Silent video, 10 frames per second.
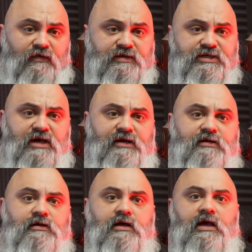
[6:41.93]
the site.
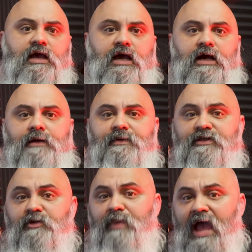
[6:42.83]
In
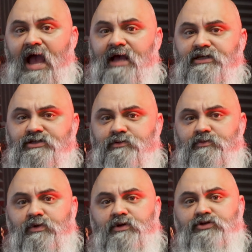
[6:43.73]
the past,
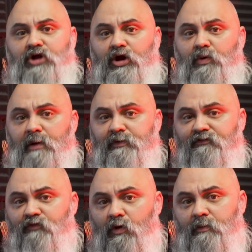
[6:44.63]

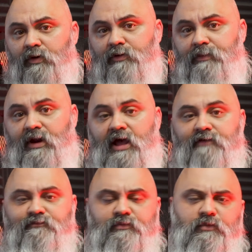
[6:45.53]
DarkWebInformer and I
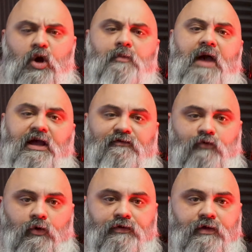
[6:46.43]
have gone back and
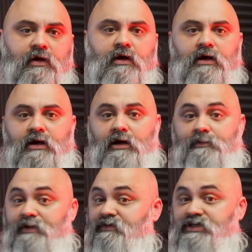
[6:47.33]
forth,
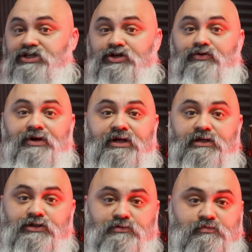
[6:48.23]
even
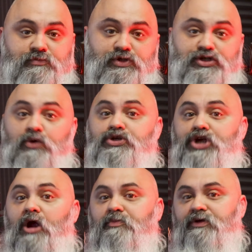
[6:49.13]
disagreeing so
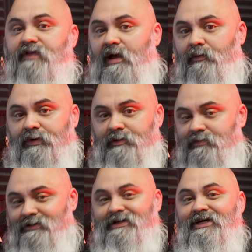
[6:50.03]
sharply that we
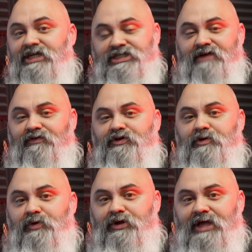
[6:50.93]
severed
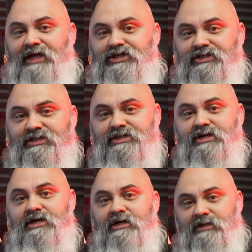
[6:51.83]
communications.
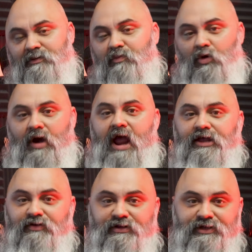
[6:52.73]
More
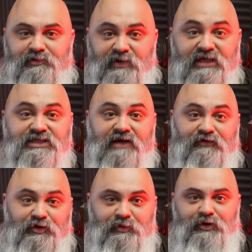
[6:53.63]
accurately, he
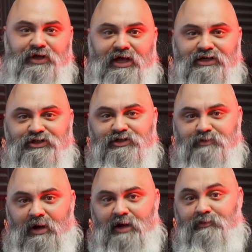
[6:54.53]
severed communications
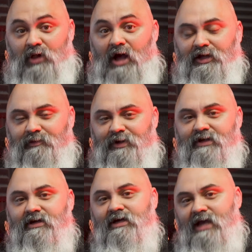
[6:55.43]
by blocking me,
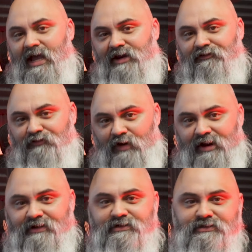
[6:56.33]
and a
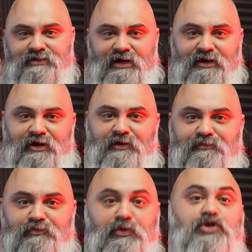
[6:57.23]
friend and a
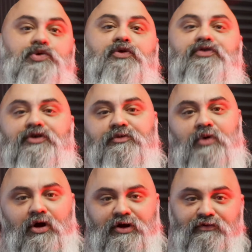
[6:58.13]
mutual third
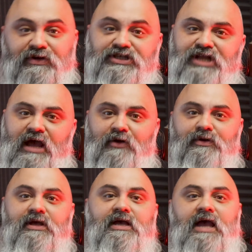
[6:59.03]
party reached out,
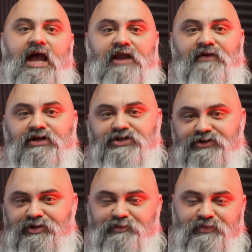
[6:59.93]
and eventually